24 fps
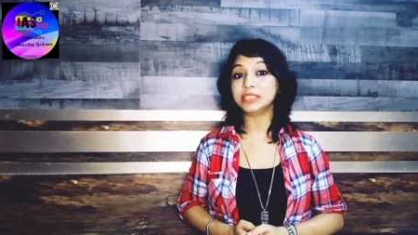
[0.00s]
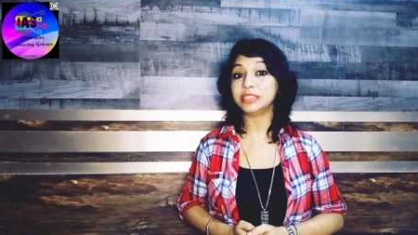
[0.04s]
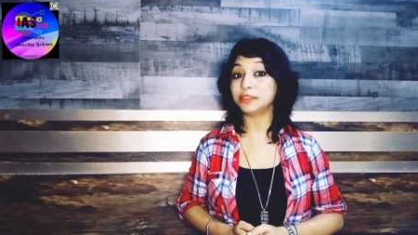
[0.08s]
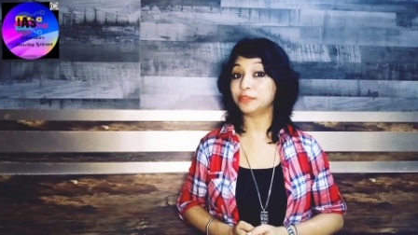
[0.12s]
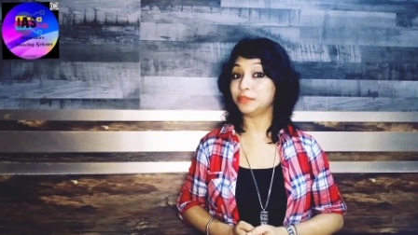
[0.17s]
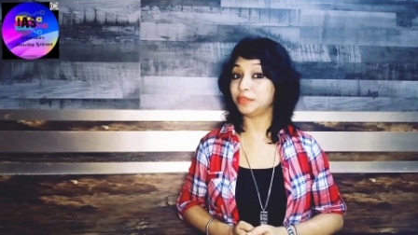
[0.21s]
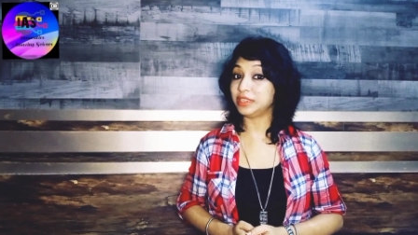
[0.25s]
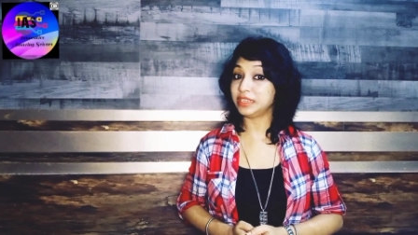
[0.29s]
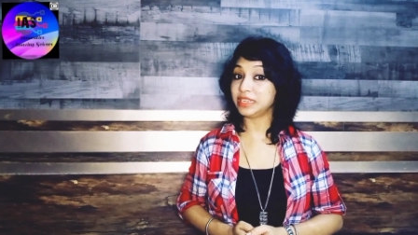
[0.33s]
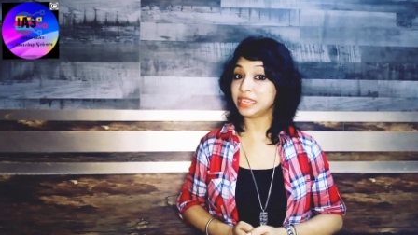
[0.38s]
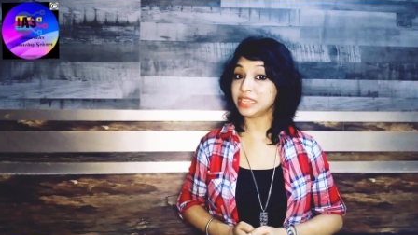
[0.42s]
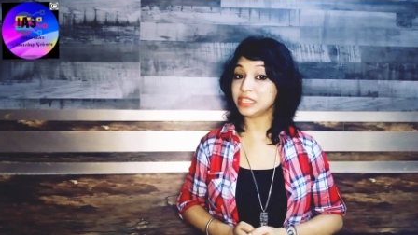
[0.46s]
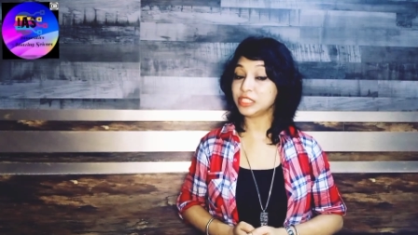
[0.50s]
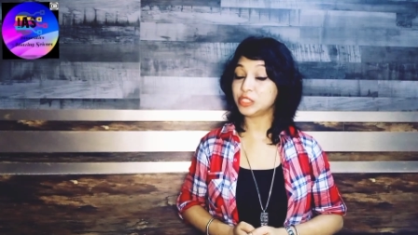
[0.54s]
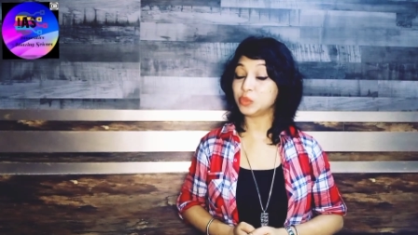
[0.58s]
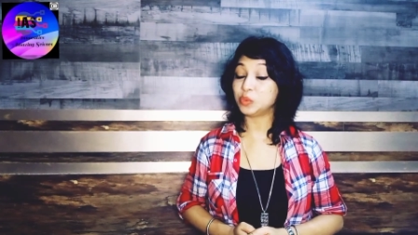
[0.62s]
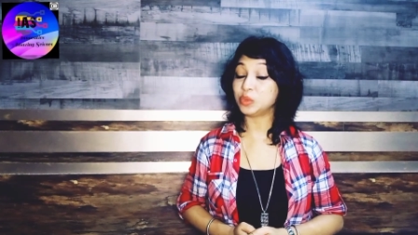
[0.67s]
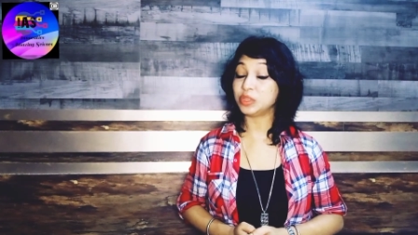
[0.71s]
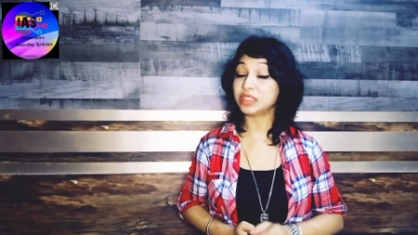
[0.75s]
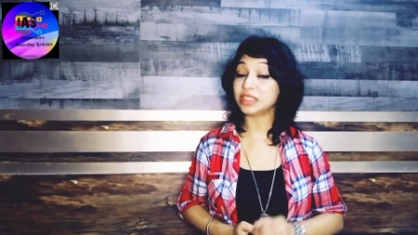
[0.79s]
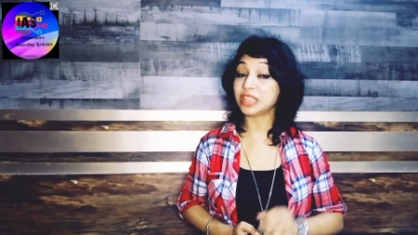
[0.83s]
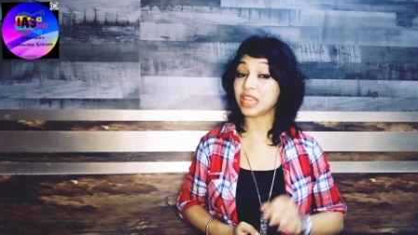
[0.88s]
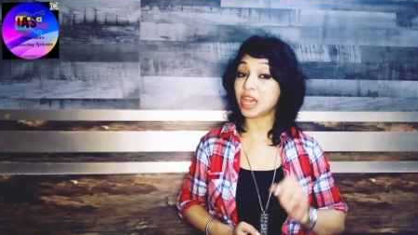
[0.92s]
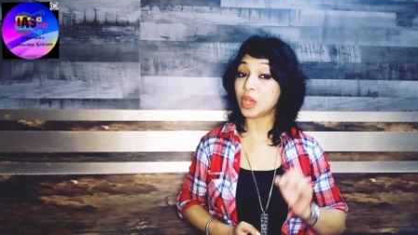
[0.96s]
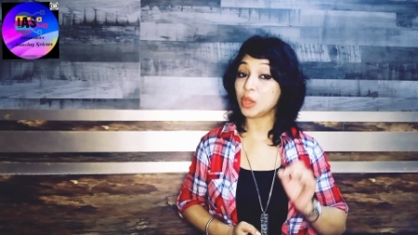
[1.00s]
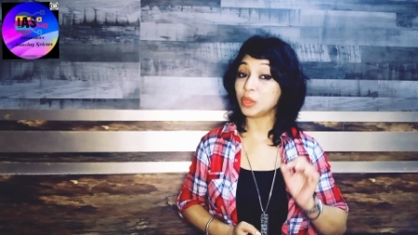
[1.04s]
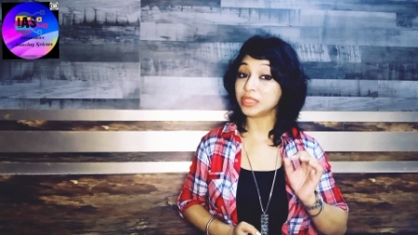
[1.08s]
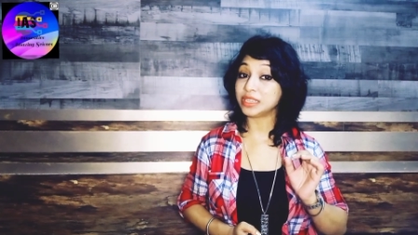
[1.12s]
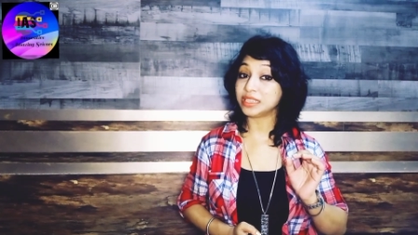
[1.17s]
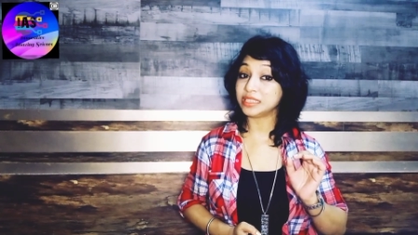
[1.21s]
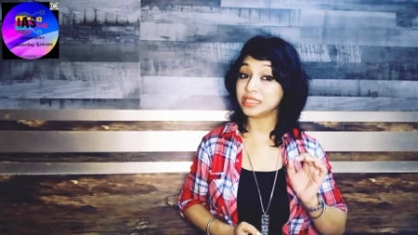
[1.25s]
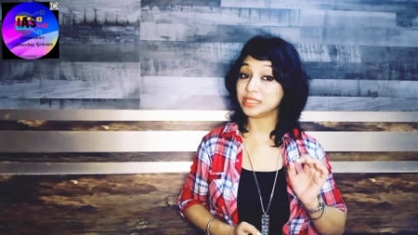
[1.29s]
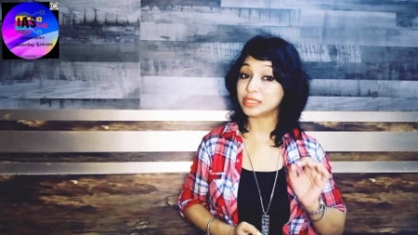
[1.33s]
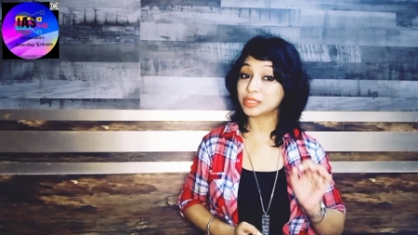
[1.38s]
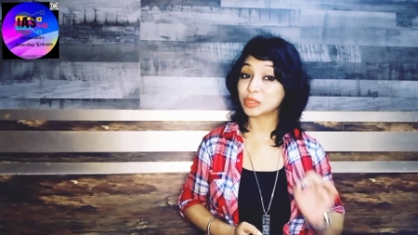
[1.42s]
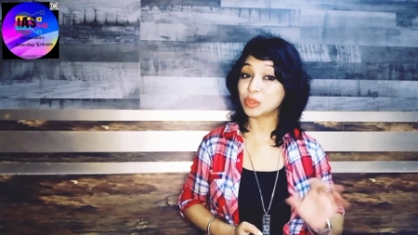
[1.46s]
the village without
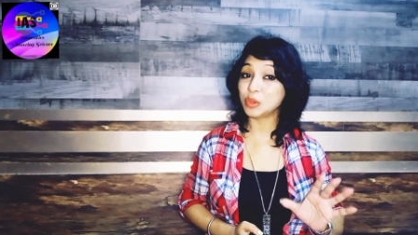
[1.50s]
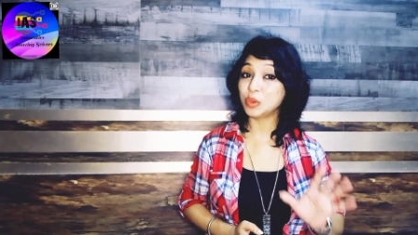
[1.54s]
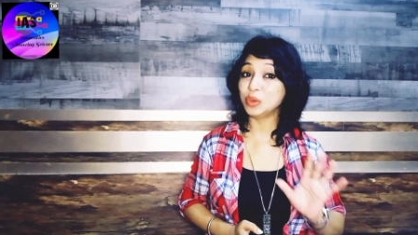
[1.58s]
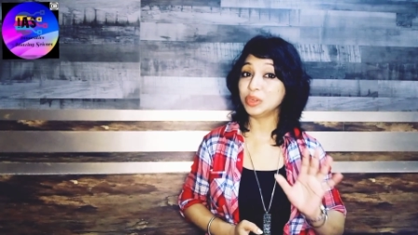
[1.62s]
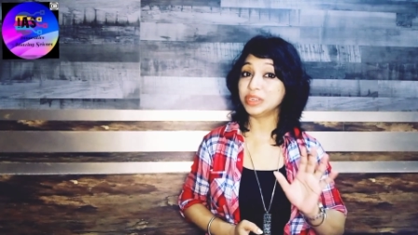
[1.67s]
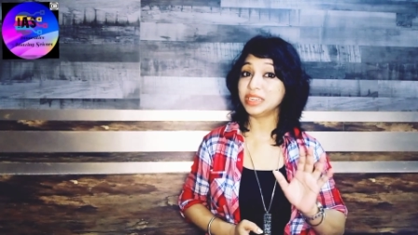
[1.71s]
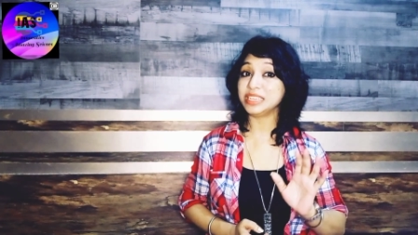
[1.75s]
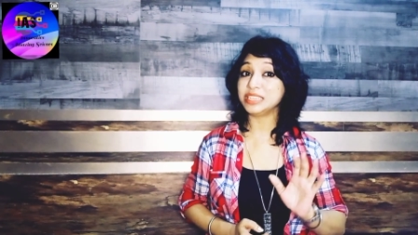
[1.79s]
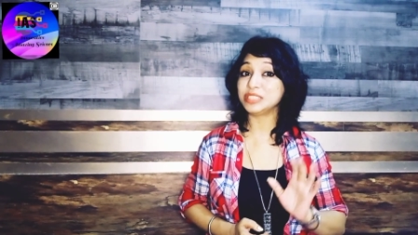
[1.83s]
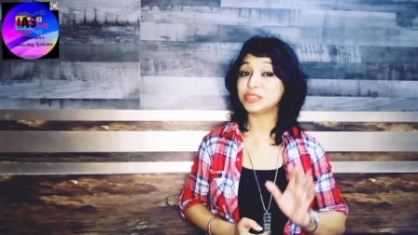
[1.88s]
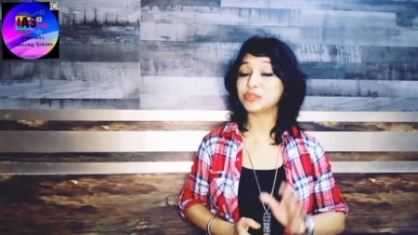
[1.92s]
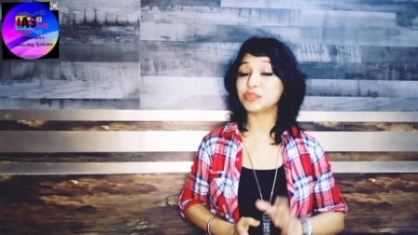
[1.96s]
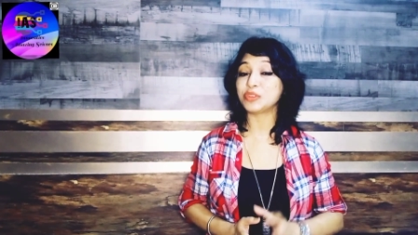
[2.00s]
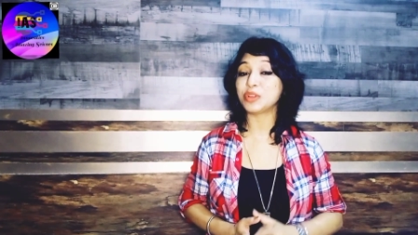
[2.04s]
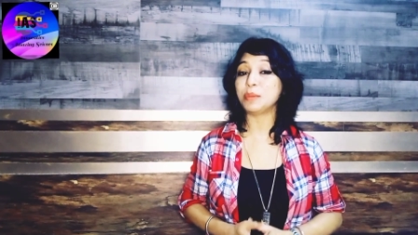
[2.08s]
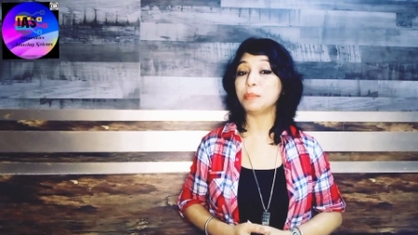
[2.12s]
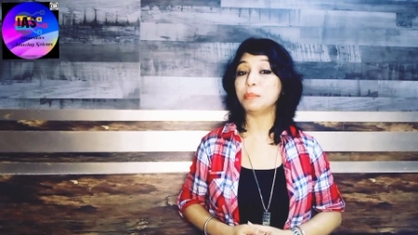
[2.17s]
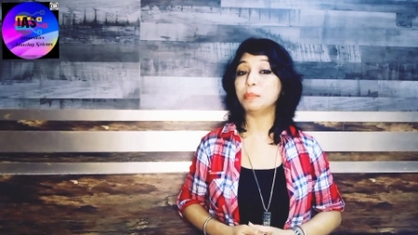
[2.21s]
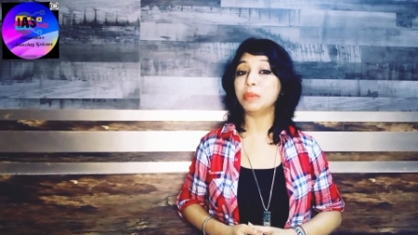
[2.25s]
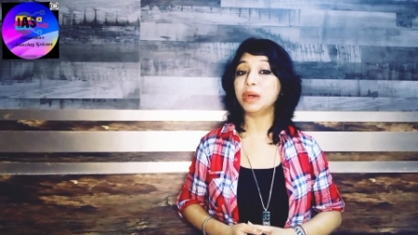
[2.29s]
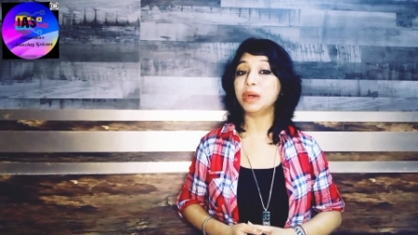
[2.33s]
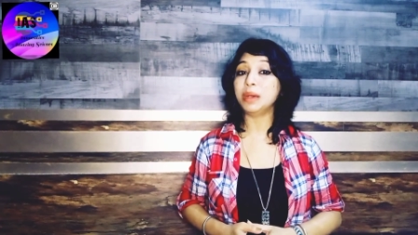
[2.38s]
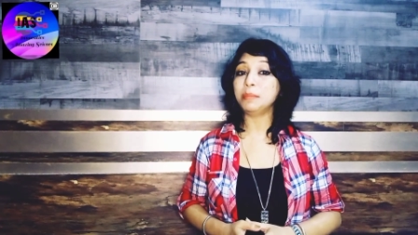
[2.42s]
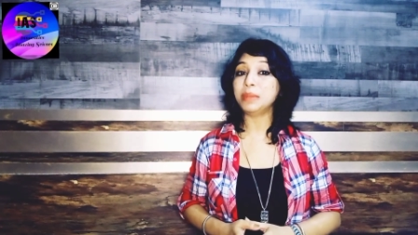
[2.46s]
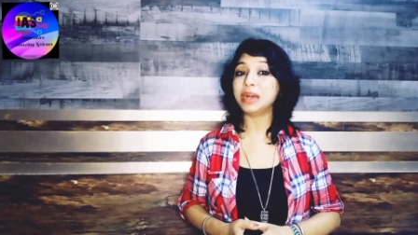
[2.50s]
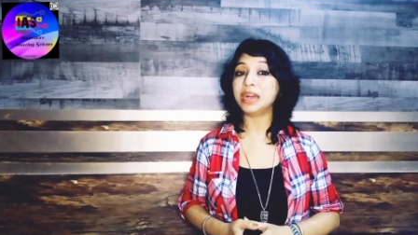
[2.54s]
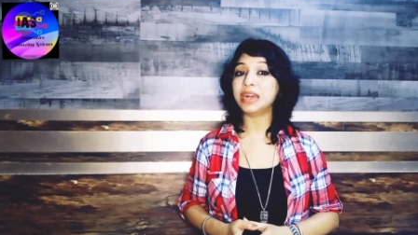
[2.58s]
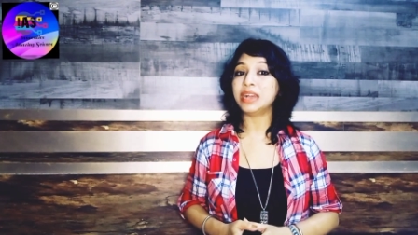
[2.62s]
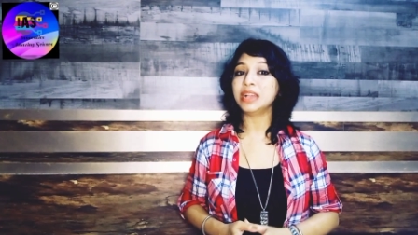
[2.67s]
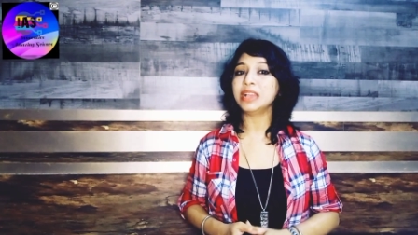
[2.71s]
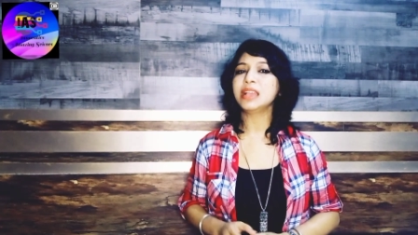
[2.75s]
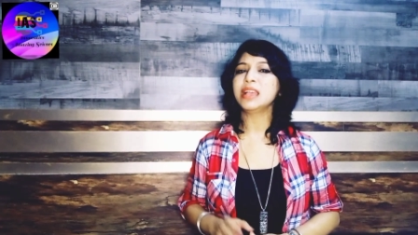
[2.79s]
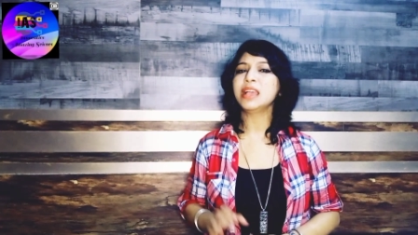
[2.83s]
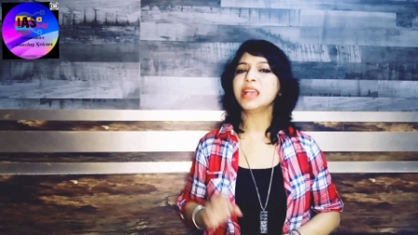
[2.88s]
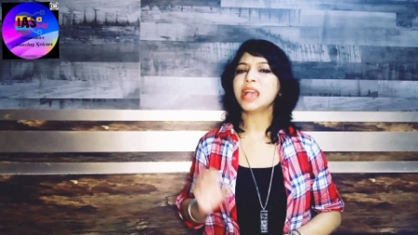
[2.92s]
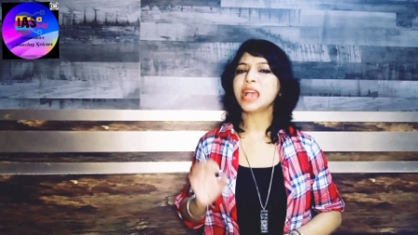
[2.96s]
any scoldings from Mama,